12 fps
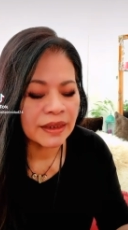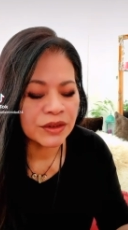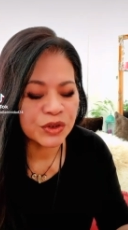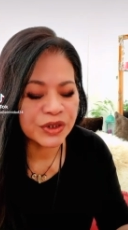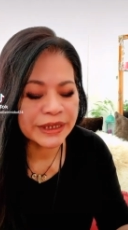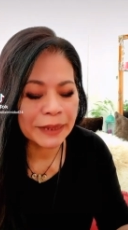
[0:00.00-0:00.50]

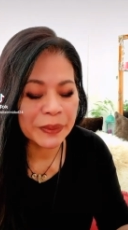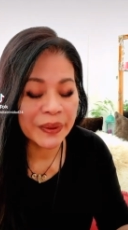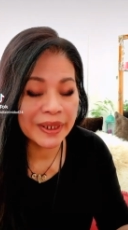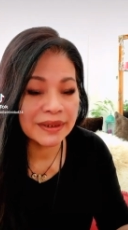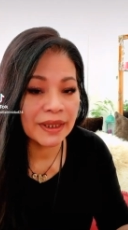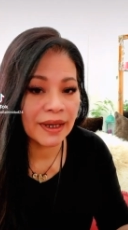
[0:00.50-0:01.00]
to
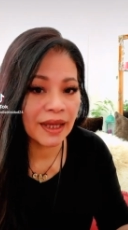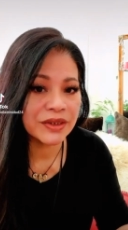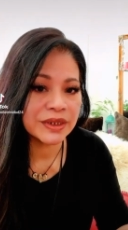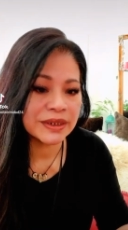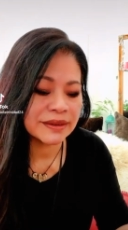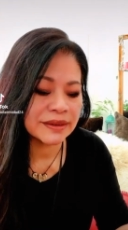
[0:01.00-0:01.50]
separate the
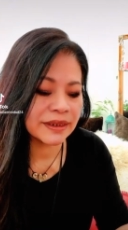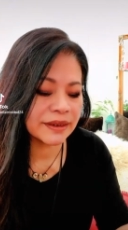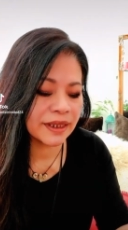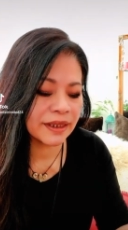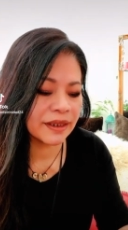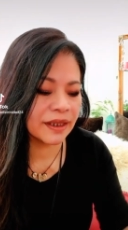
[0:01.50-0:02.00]
lashes, and
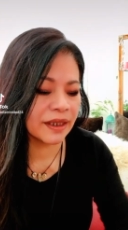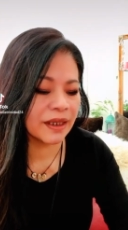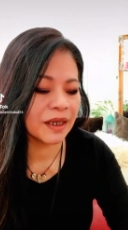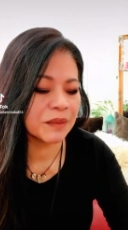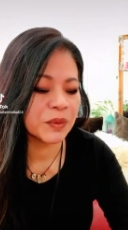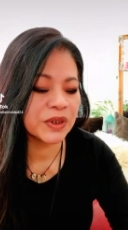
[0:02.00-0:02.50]
then
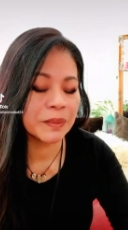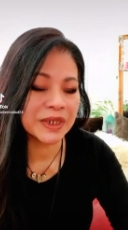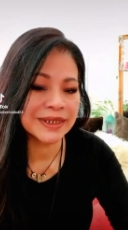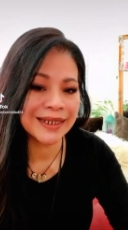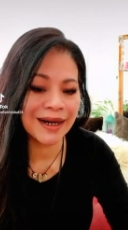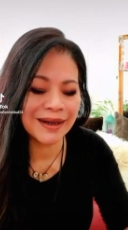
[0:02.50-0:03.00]
I put the
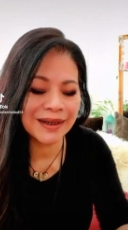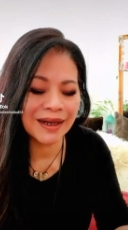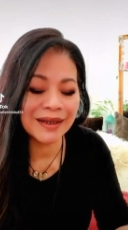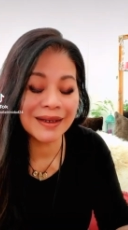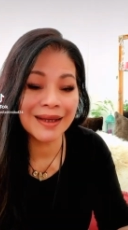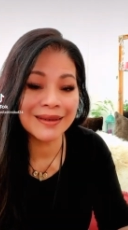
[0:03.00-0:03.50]
mascara
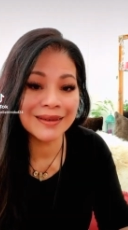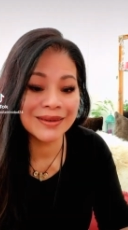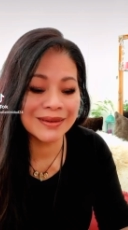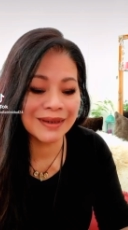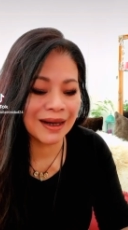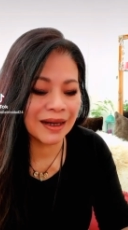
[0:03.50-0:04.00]
and let it
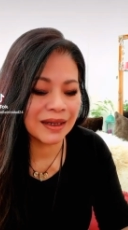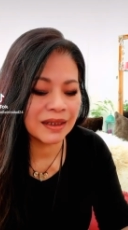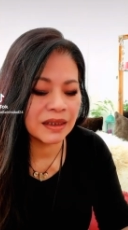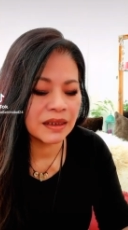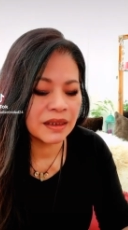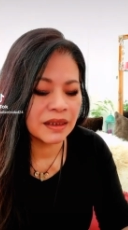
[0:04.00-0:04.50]

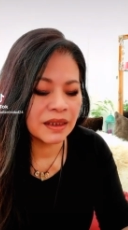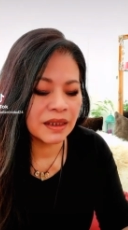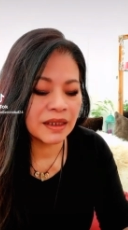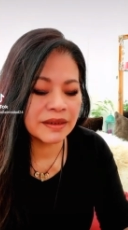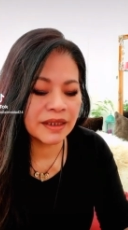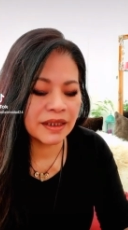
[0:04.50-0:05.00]
dry,
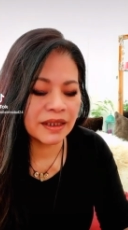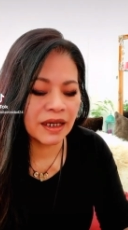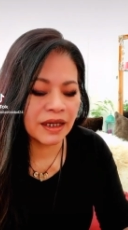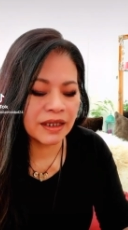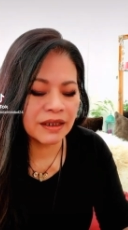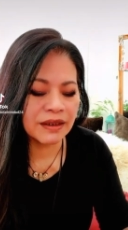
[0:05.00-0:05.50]
and then
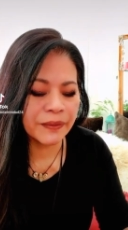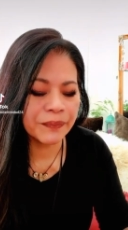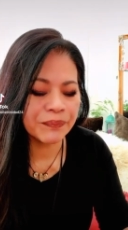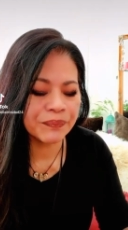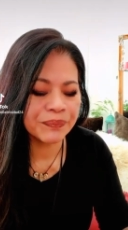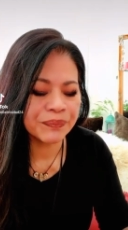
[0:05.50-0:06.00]
I
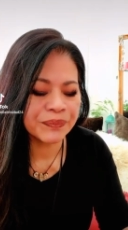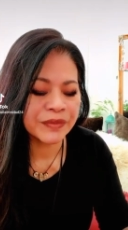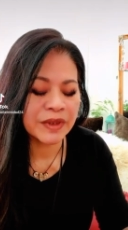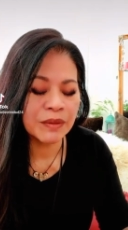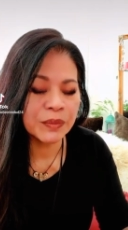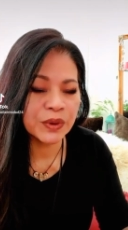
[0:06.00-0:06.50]

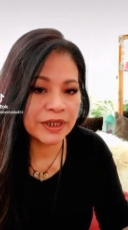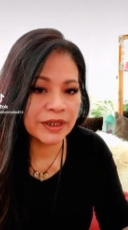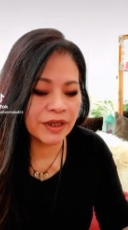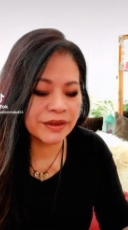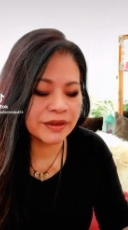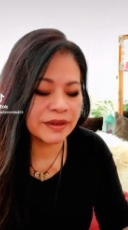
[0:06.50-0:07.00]
put
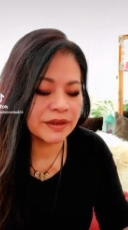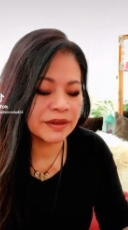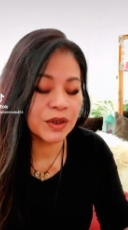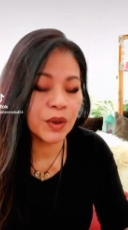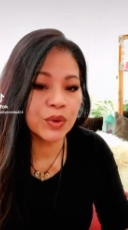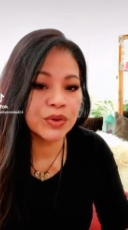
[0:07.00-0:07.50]
another
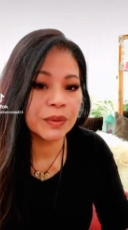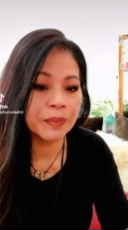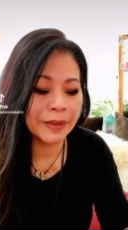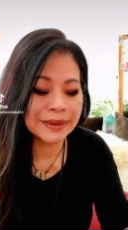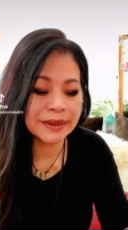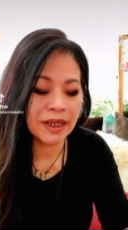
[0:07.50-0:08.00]
coat of
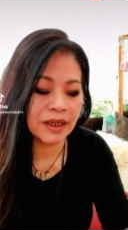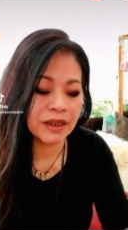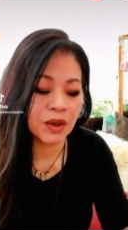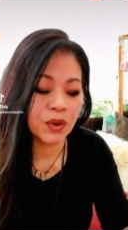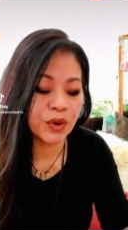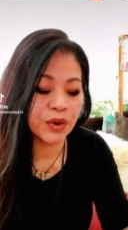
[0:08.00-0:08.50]

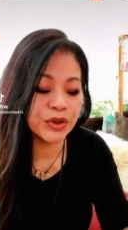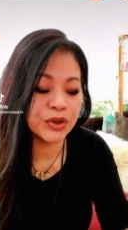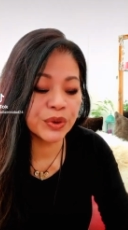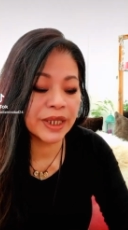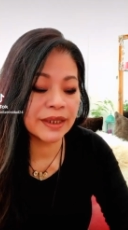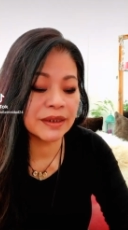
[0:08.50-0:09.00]
mascara. Or
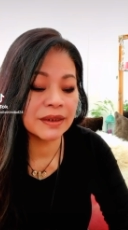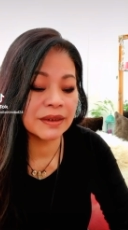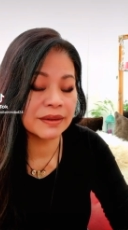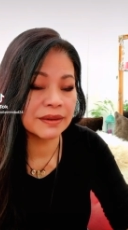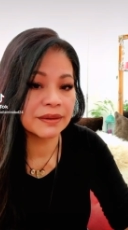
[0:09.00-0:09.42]
you can